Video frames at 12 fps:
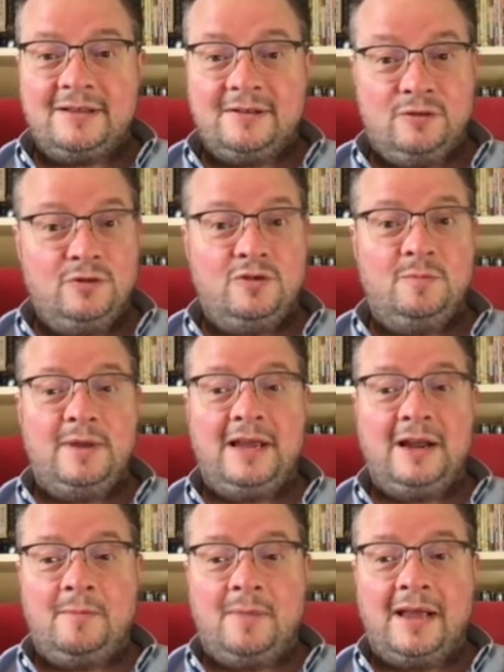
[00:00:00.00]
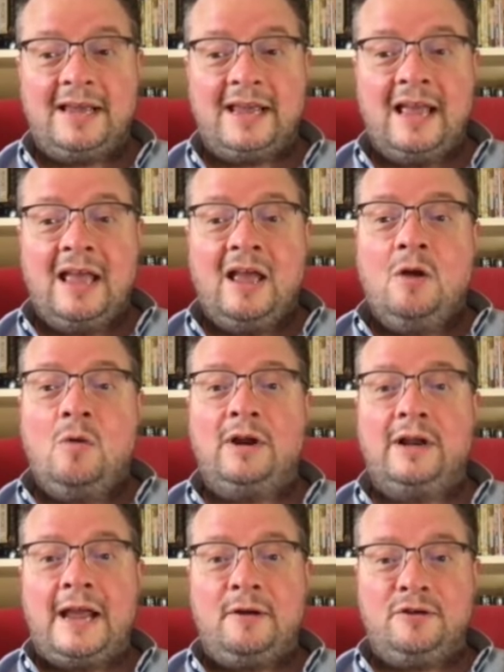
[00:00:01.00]
It's good to be here, Mike. What
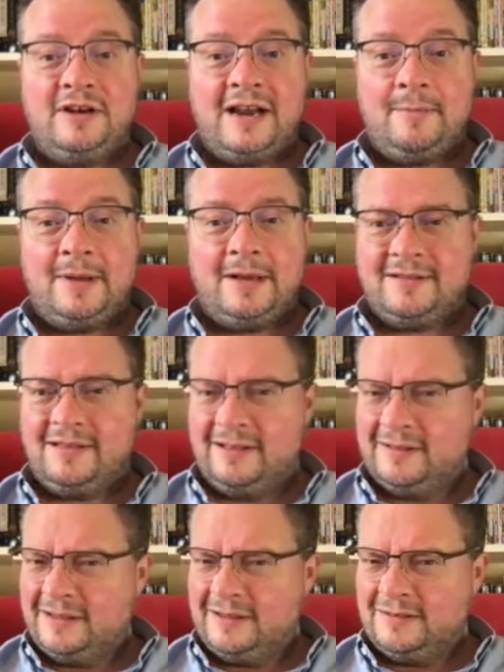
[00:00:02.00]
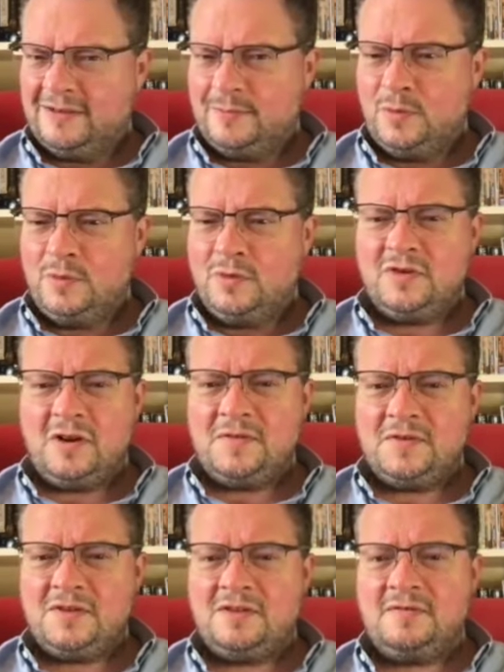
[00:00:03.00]
are aerodynamics? They're the smooth
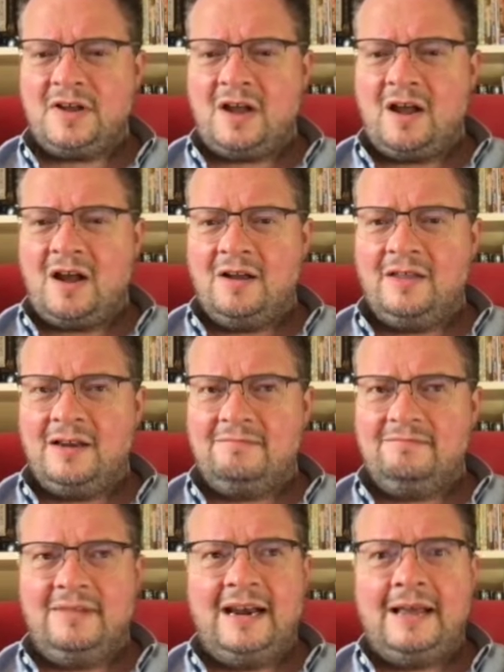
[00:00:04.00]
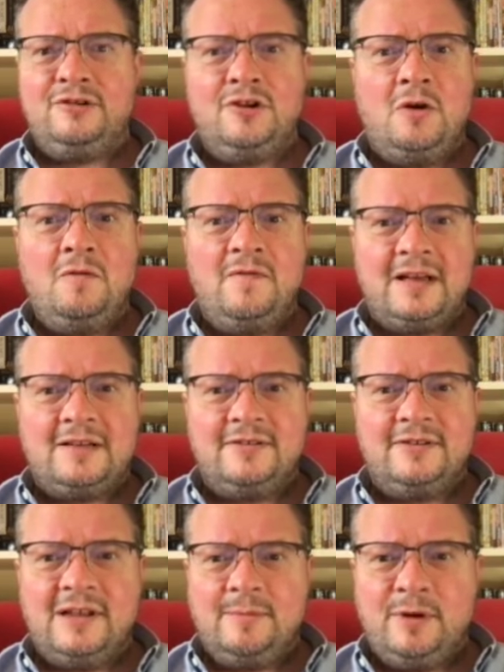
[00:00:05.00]
surfaces of a car that allow it to go
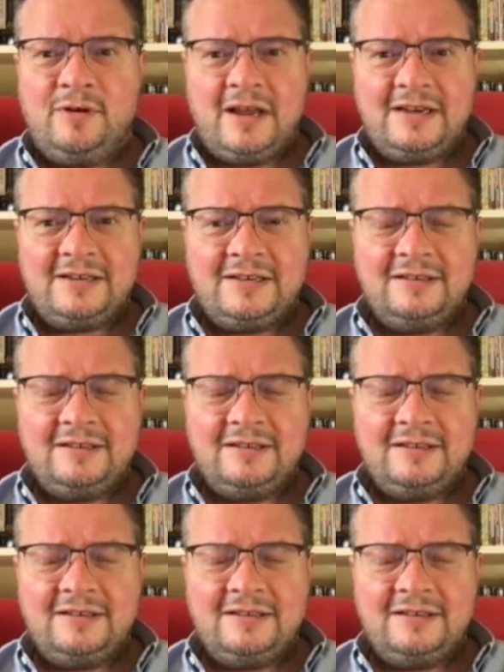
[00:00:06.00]
faster. Am I right?